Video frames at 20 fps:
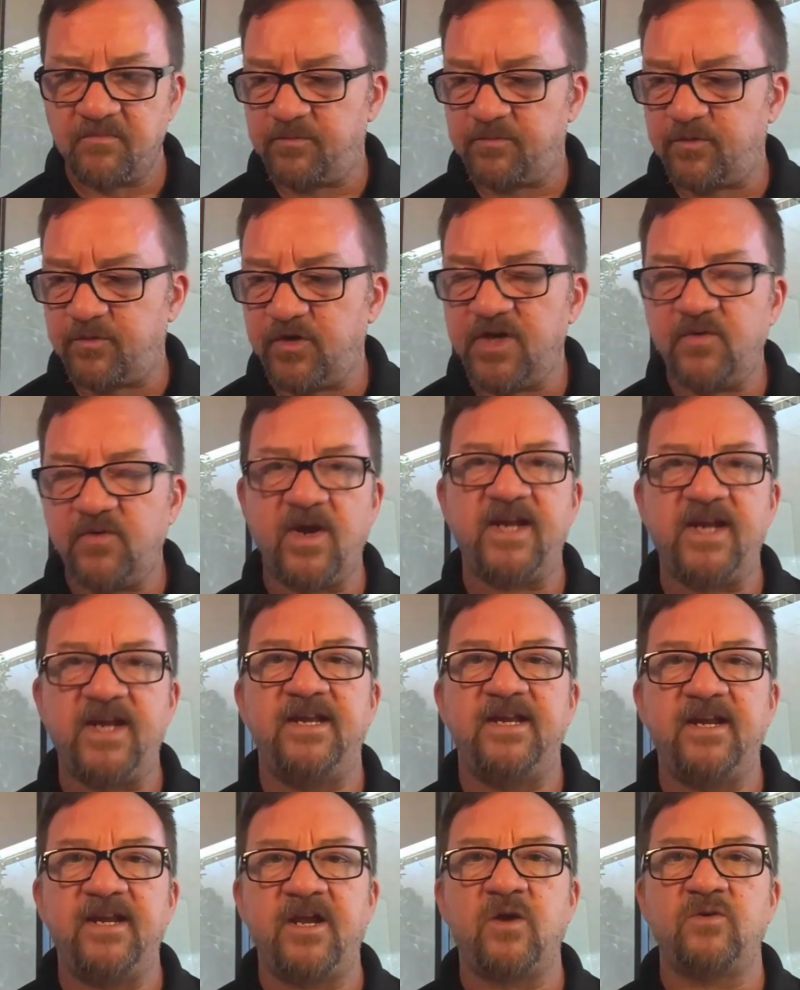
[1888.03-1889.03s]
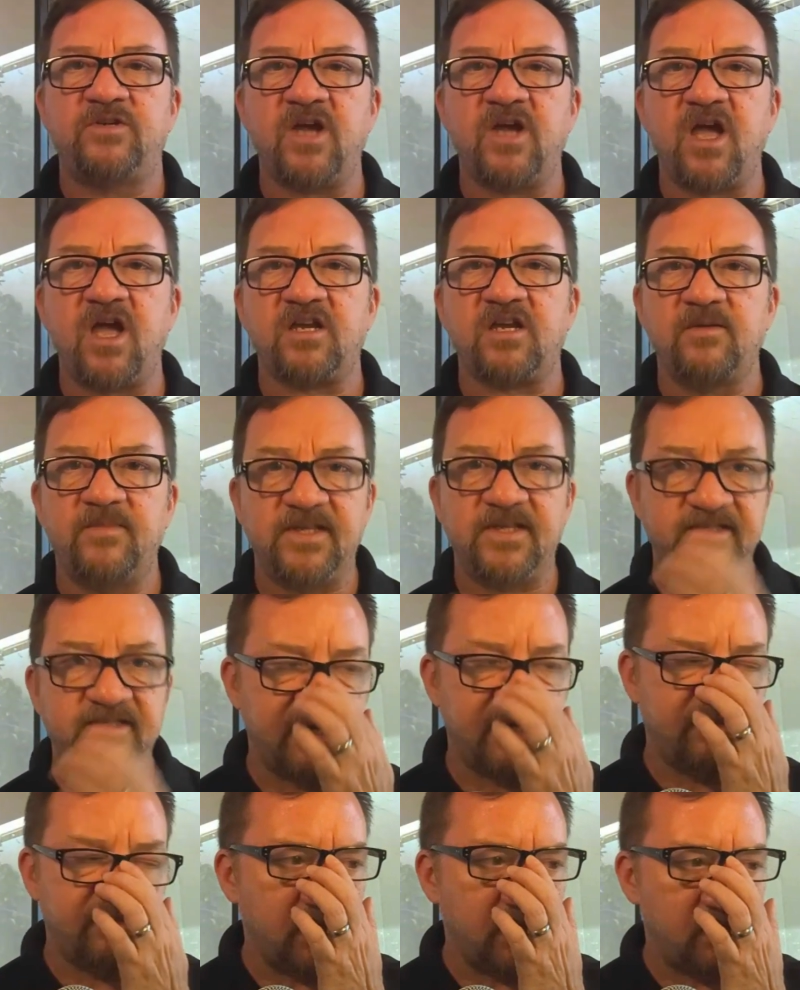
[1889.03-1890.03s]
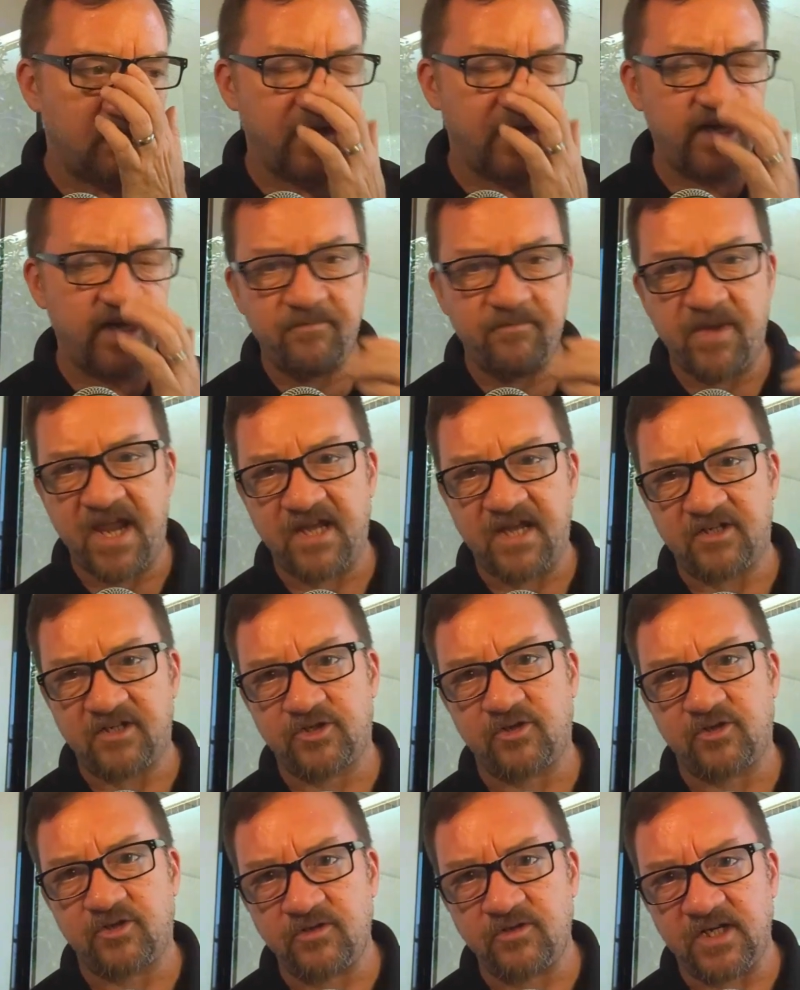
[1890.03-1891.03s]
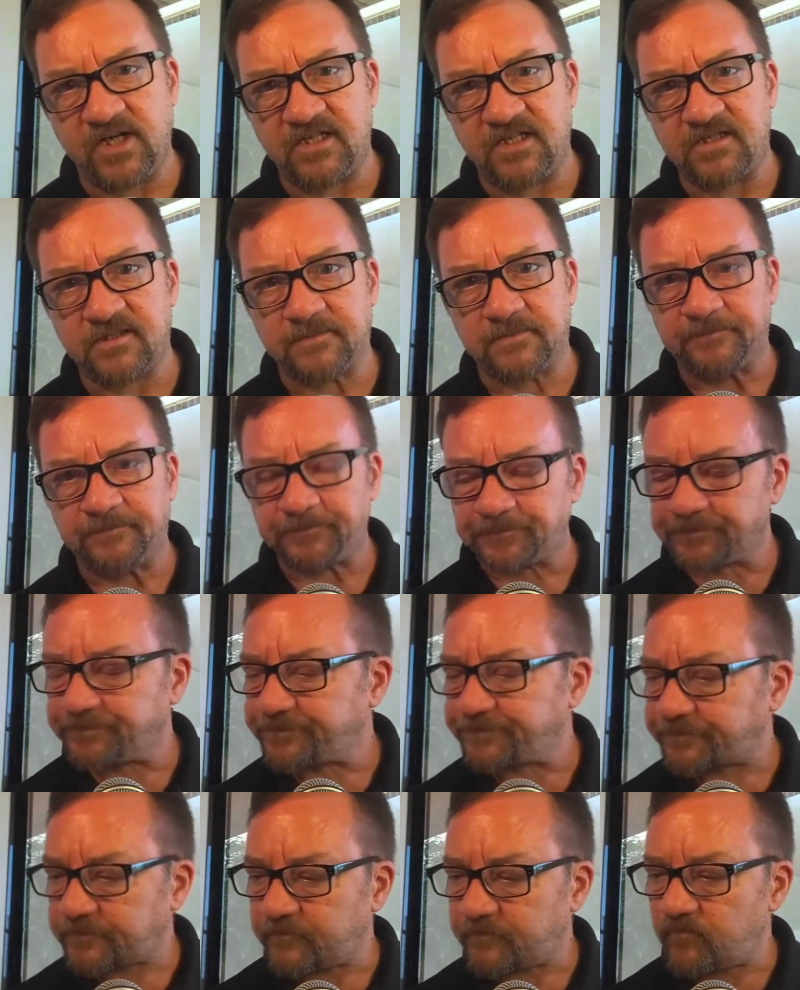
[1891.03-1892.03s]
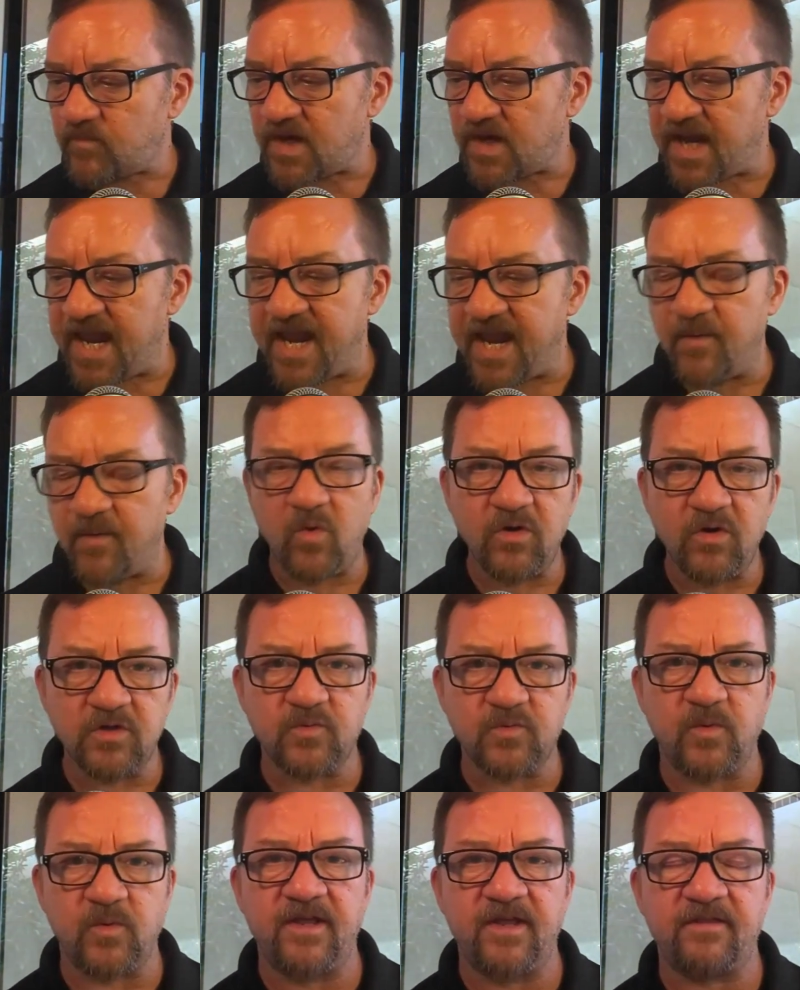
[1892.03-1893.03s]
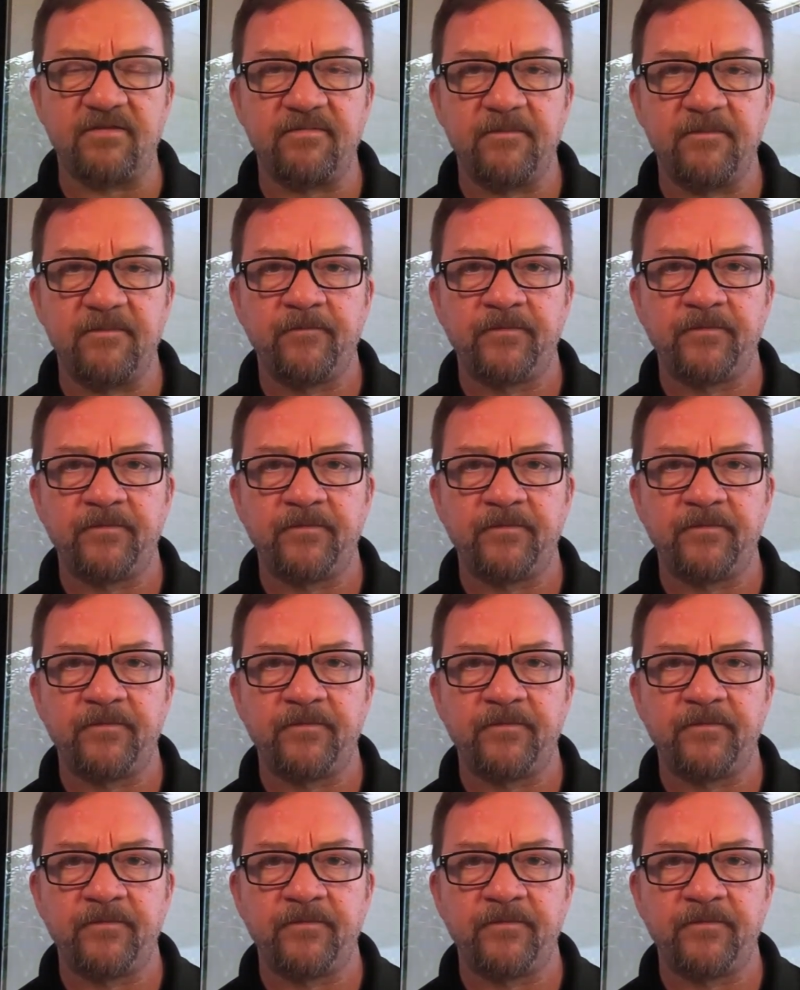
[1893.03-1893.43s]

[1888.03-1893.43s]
pre-ready-to-go documents that have been created by attorneys and worked with.